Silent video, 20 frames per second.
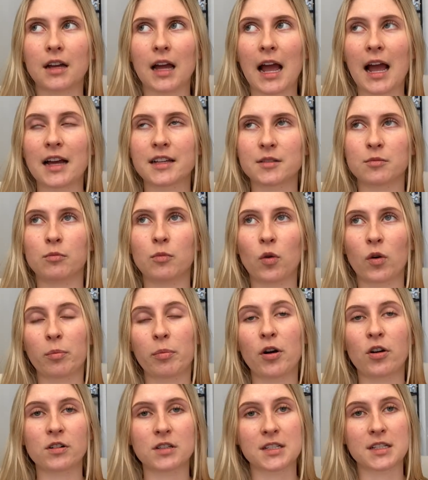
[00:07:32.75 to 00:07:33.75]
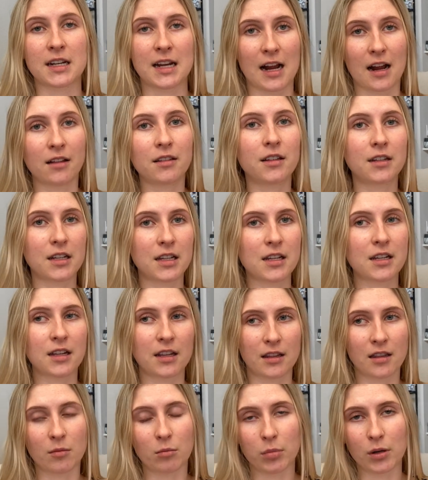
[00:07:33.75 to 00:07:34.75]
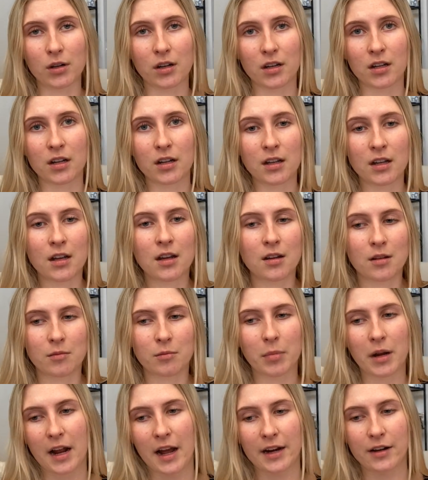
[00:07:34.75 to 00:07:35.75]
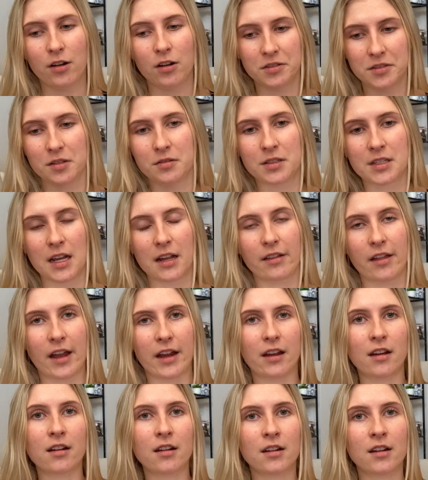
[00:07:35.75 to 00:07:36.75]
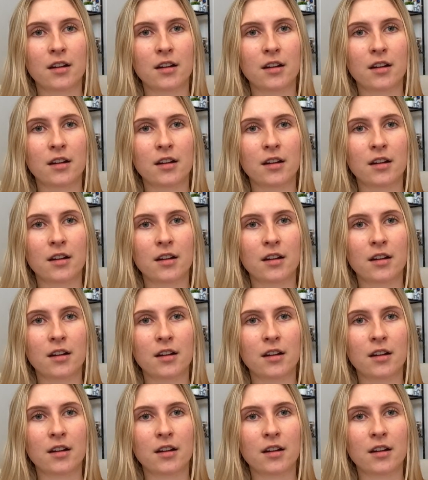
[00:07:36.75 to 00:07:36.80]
has more personality in the book, but I'd also say, like,